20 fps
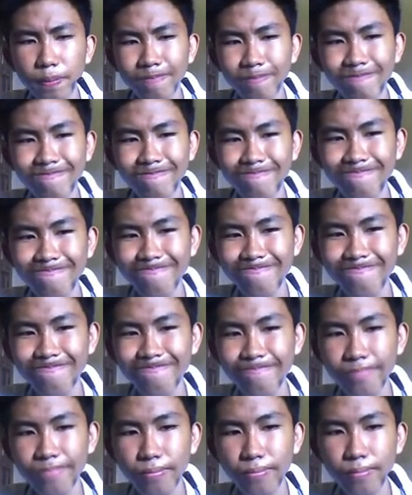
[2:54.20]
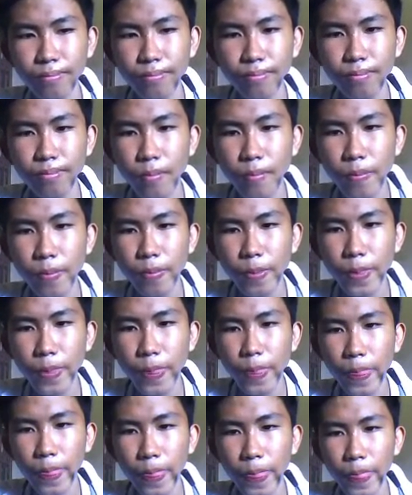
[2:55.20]

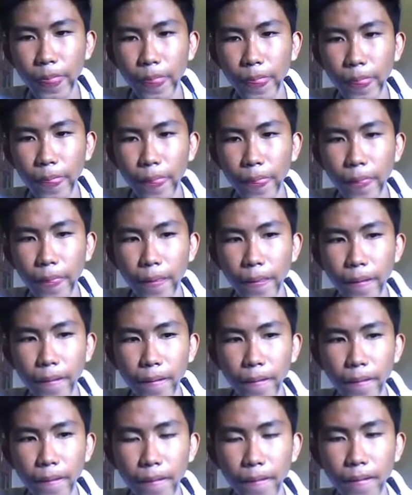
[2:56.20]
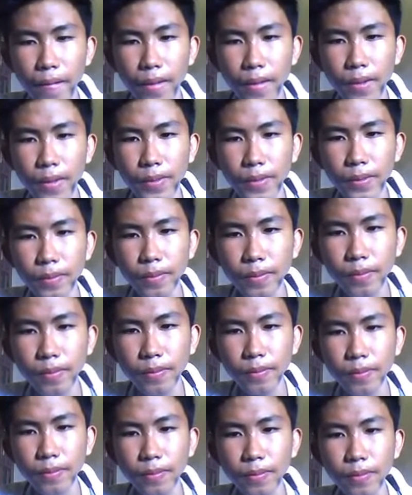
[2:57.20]

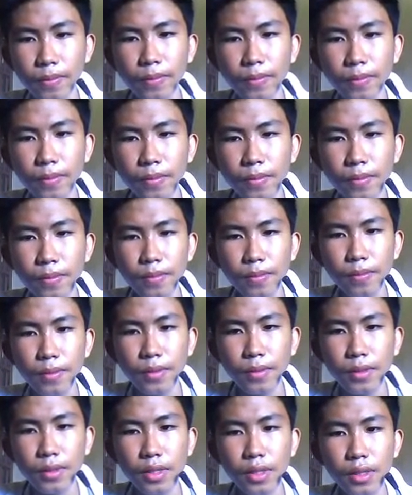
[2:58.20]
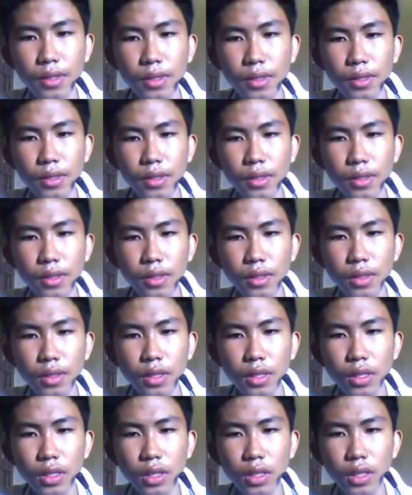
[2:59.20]

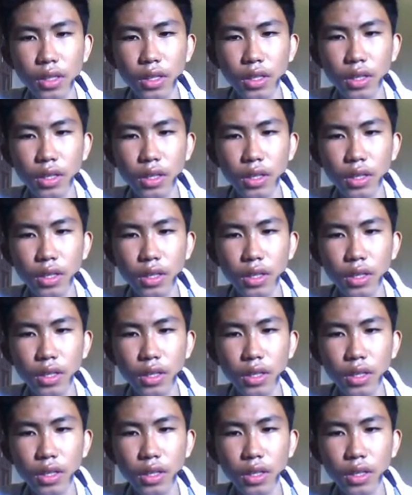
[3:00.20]
Nobody speaks.